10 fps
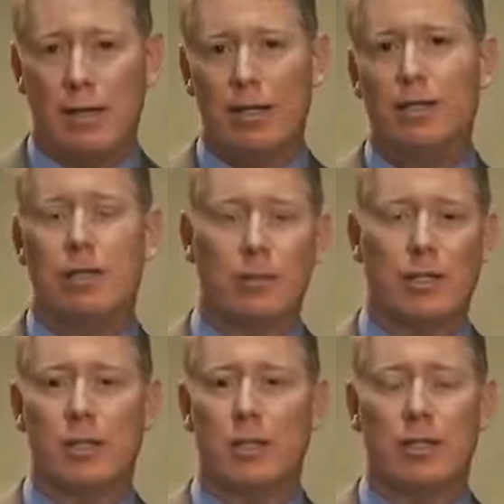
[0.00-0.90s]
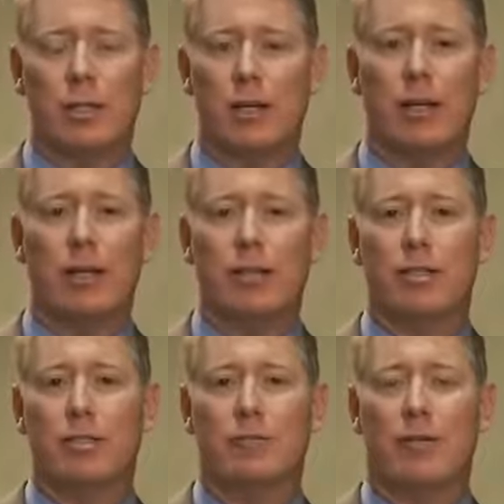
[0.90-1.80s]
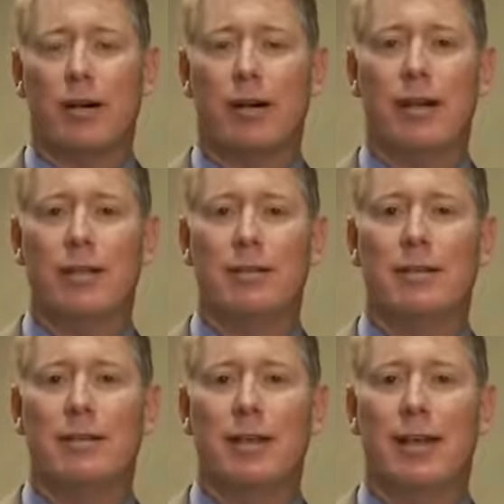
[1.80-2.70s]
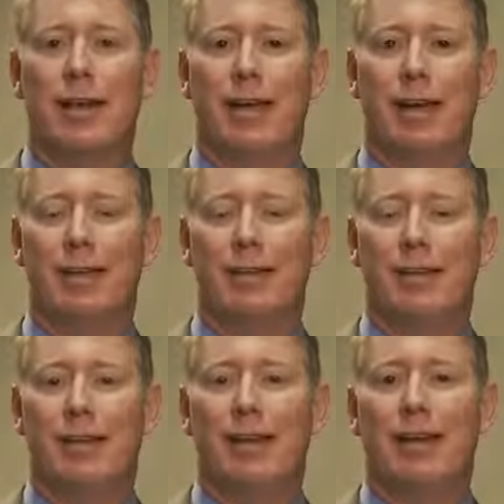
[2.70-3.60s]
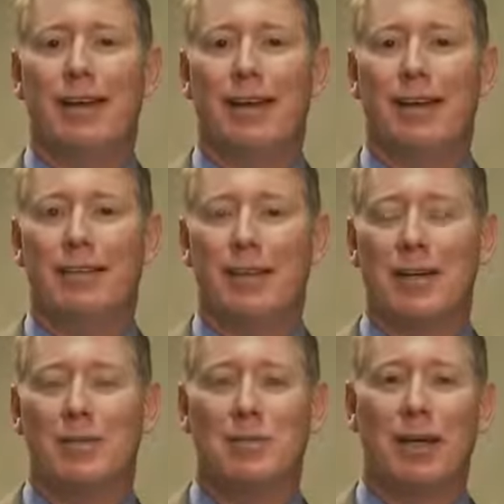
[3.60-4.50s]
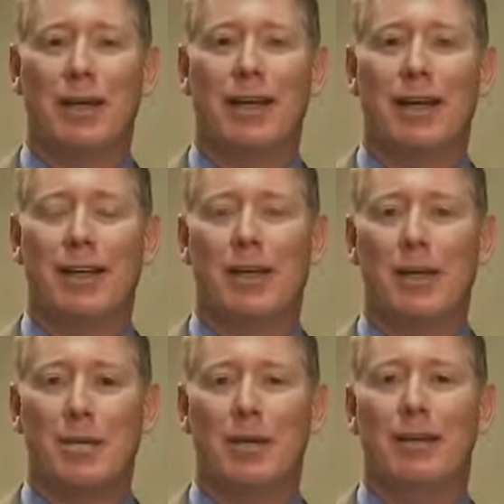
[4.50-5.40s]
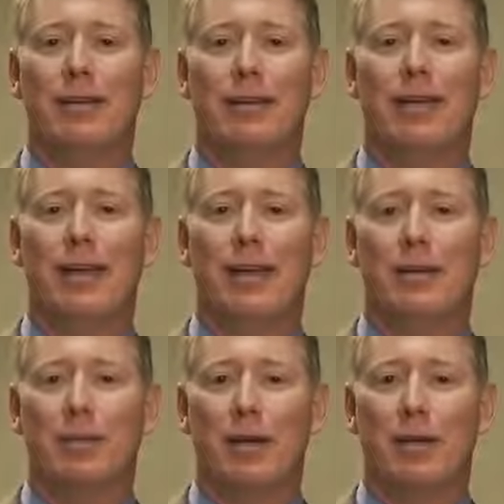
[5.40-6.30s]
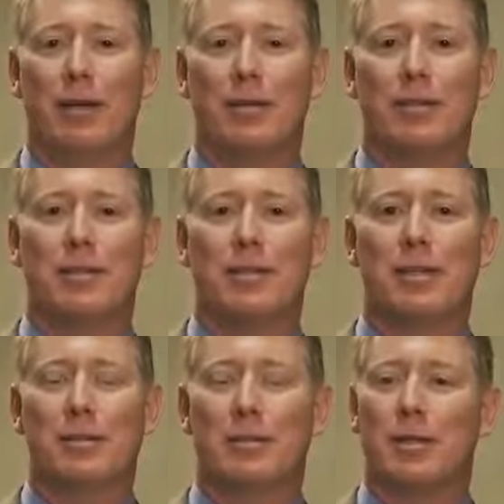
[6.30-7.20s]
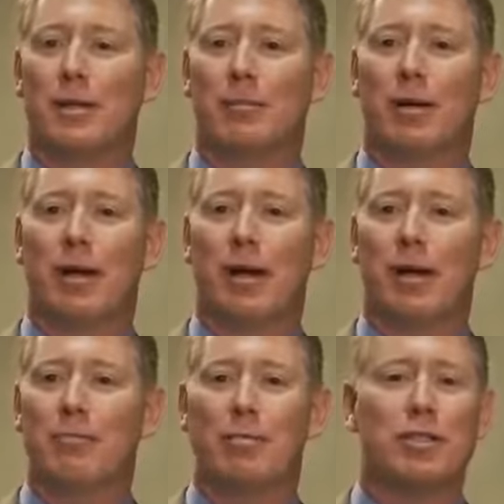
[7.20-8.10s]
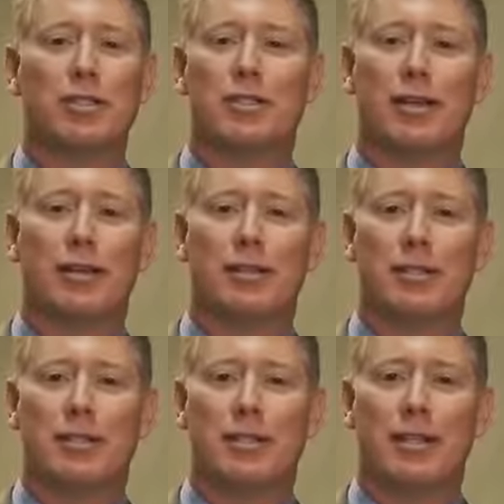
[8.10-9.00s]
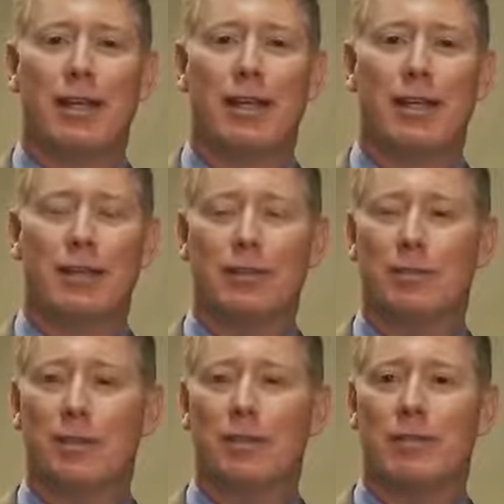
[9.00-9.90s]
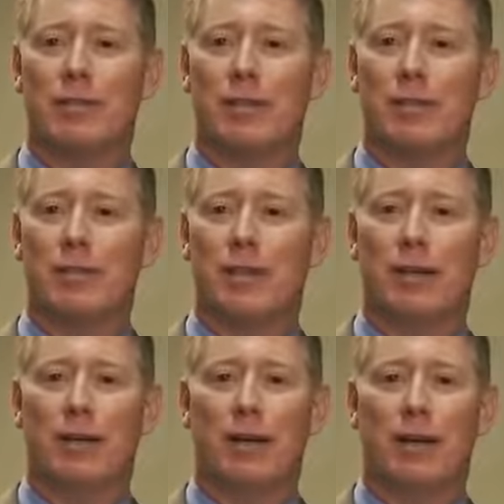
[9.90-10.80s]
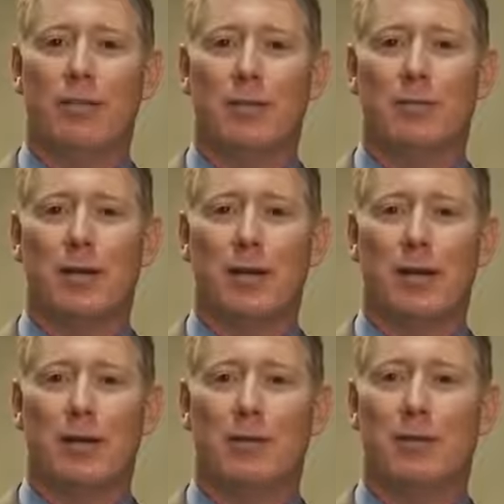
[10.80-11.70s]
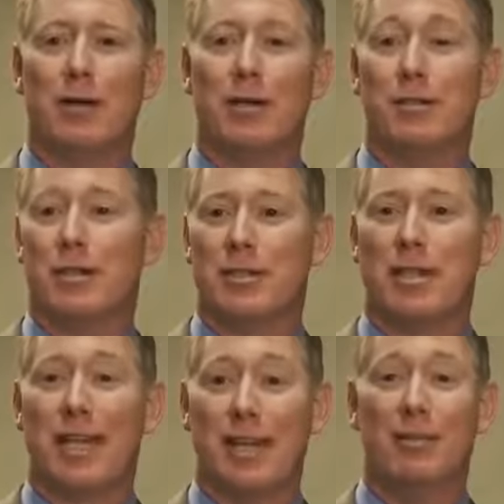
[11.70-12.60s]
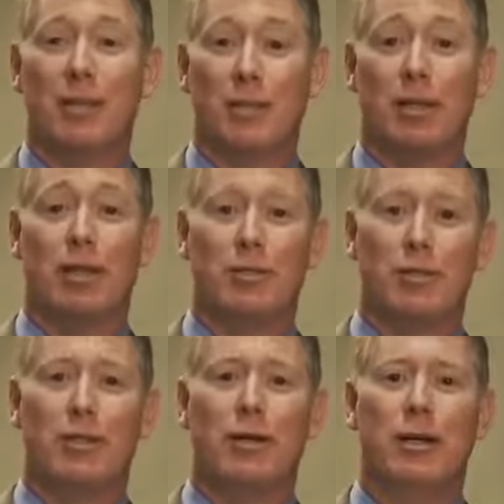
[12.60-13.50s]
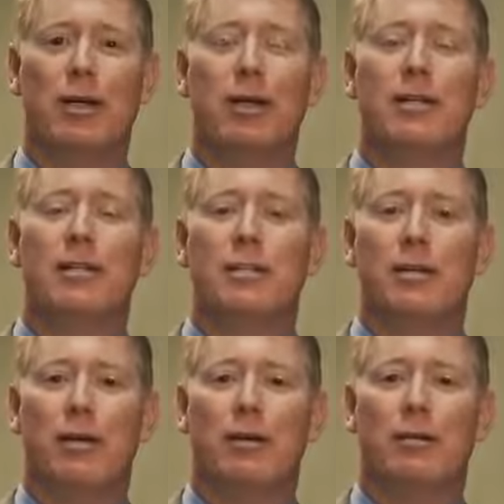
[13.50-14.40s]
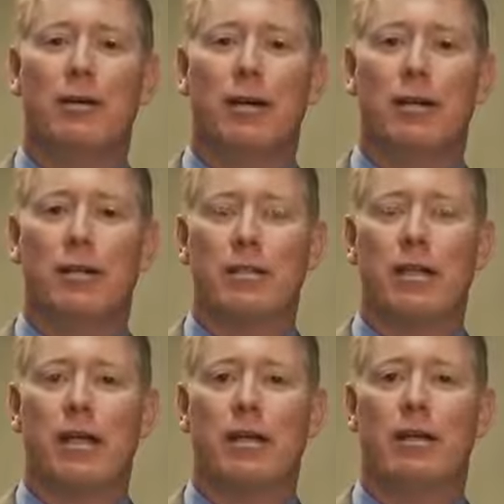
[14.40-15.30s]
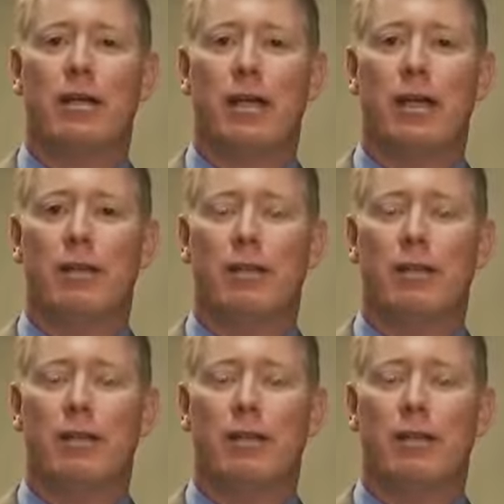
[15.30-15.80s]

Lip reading: initially we started scanning on just Fridays, and The next Monday I came in and my nurse was all bright-eyed and bushy-tailed, and she said, "Hey, Dr. Malloy, we've got the scanner up, it's ready to go. If you want to start scanning people, let's do it." So they were very excited,